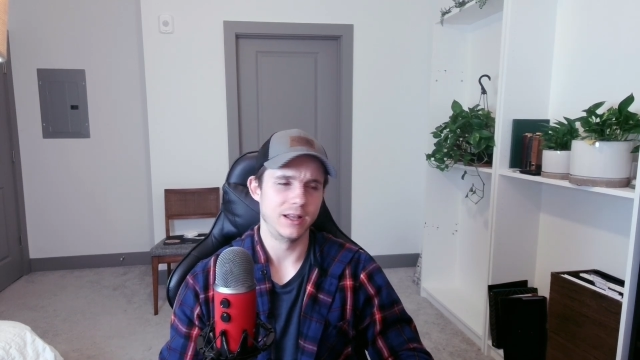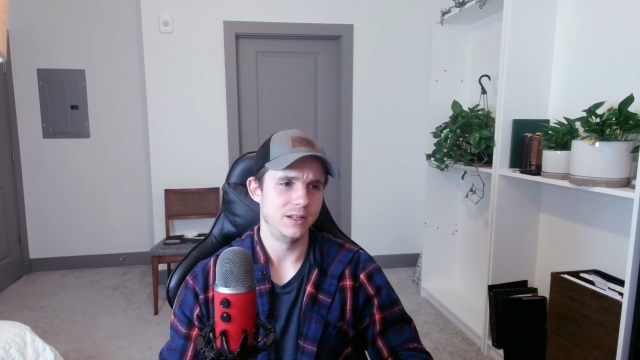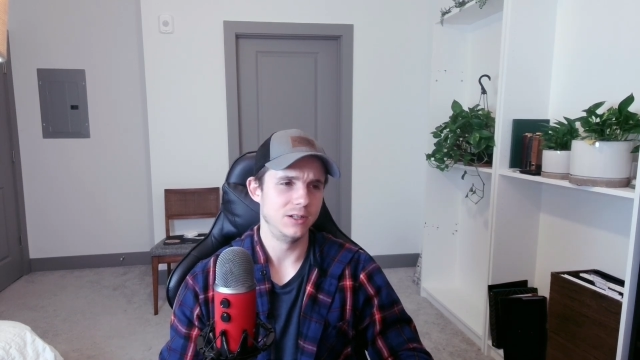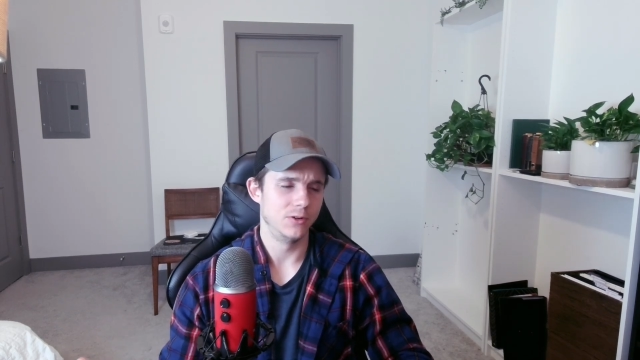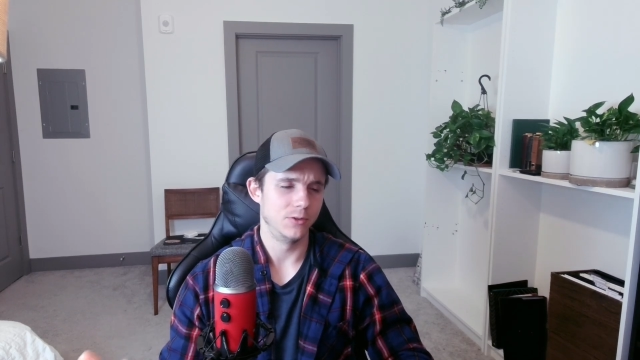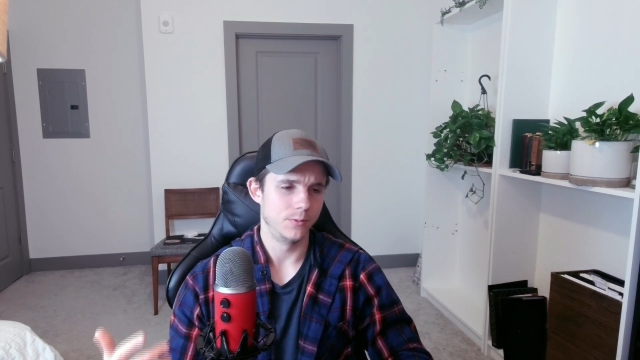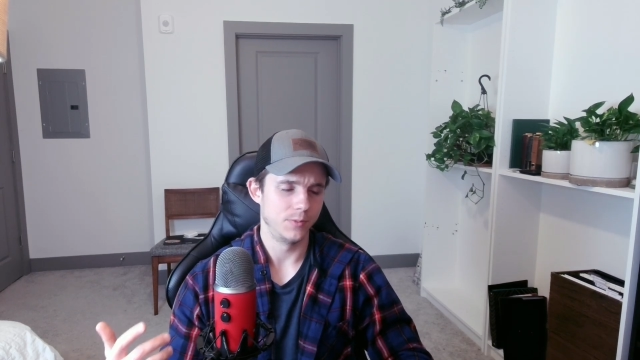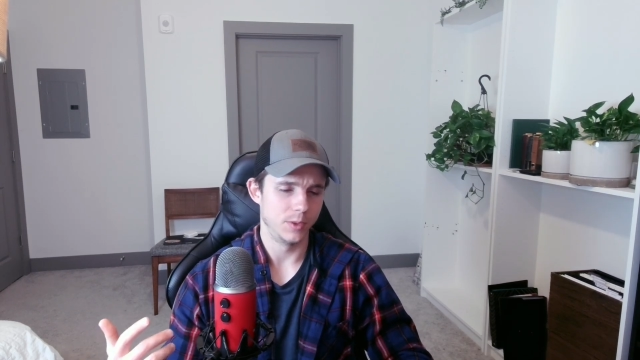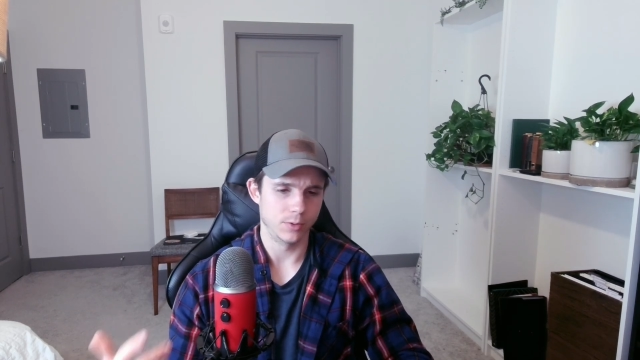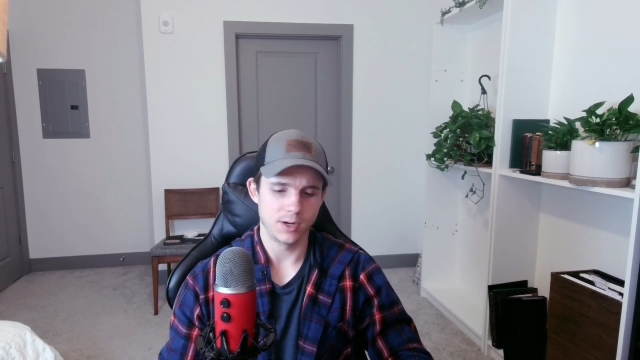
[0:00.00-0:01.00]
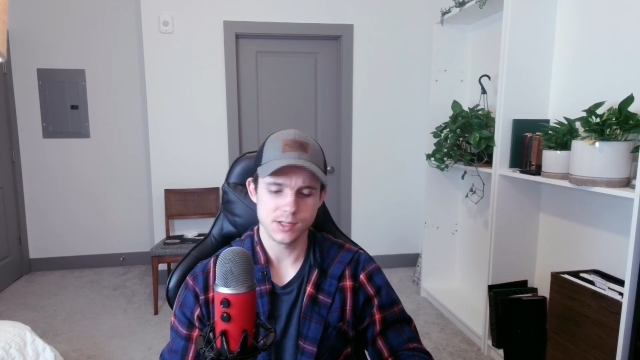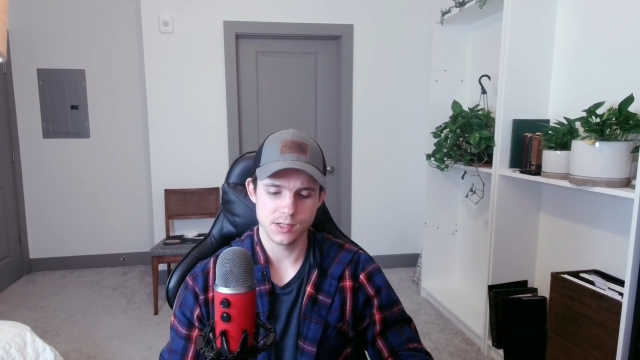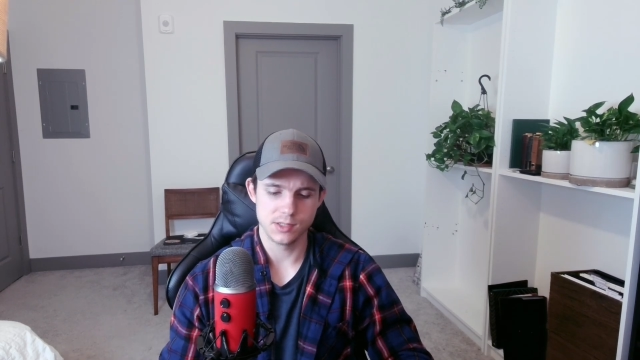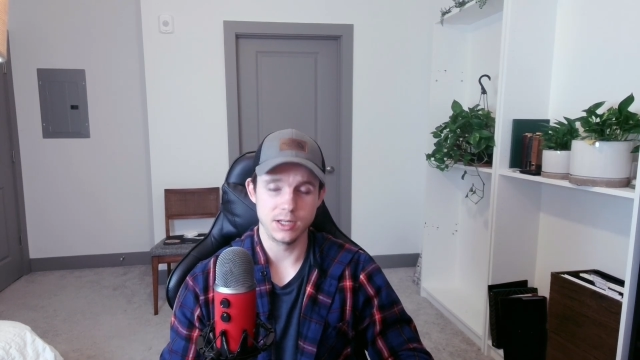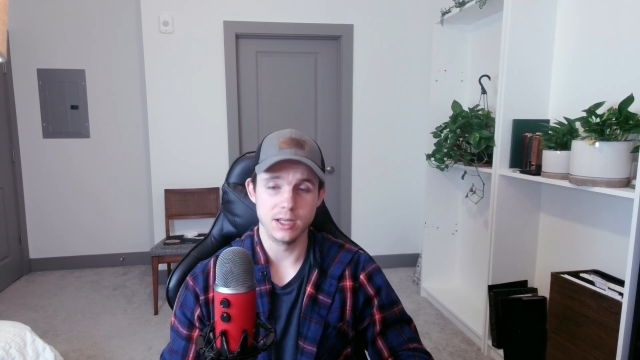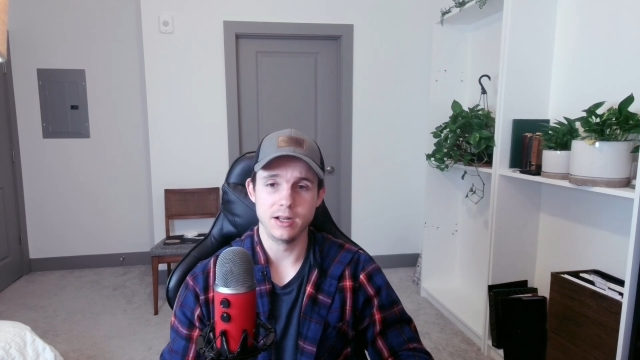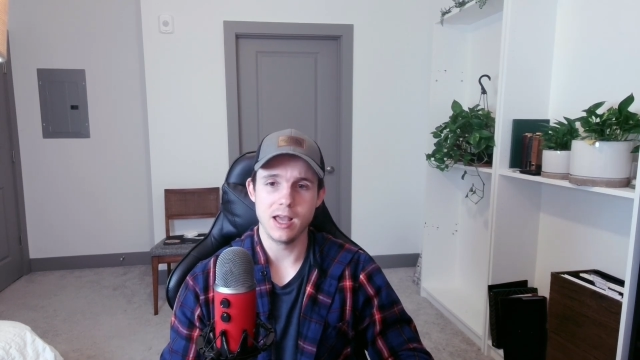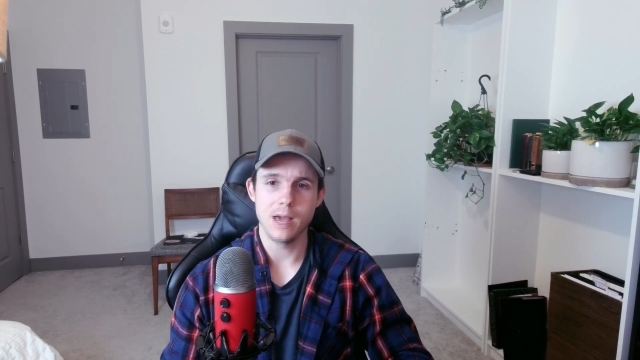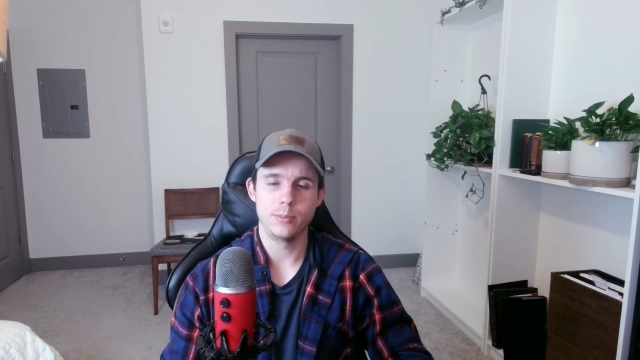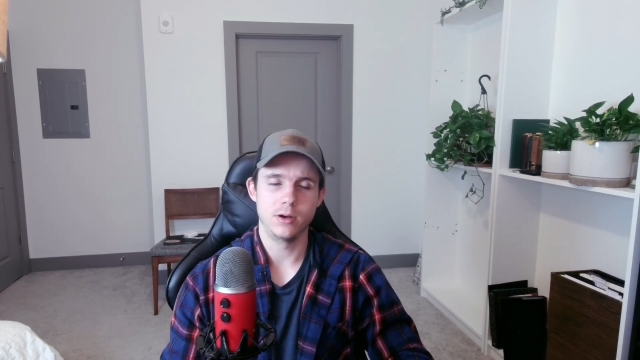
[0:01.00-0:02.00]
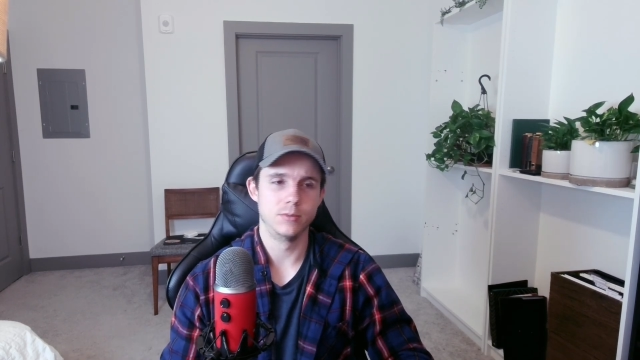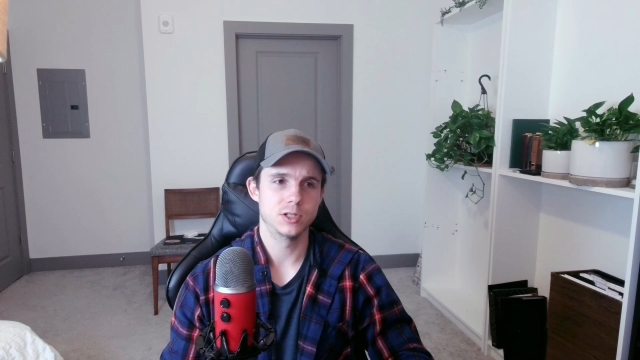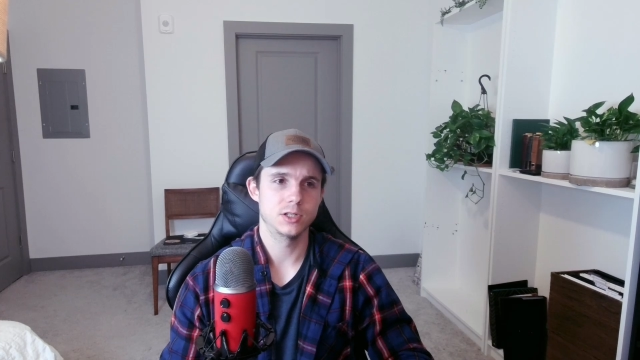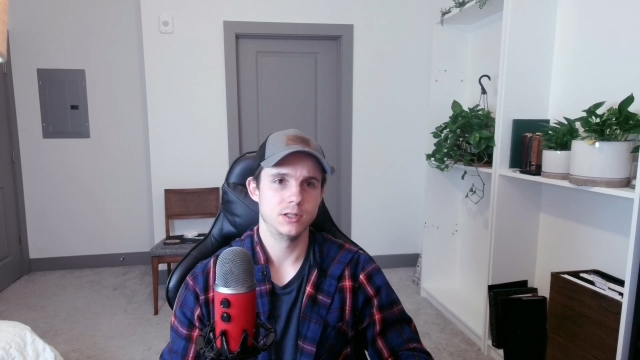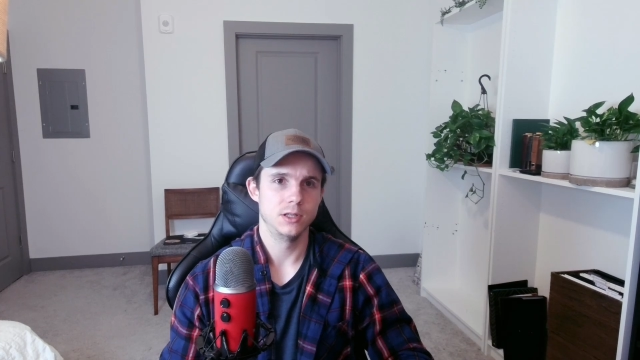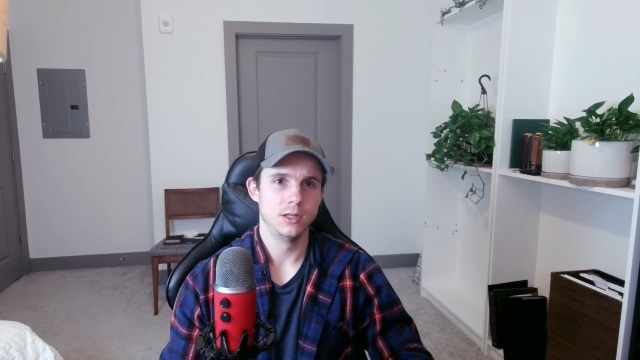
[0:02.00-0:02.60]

I didn't know the process to get an app published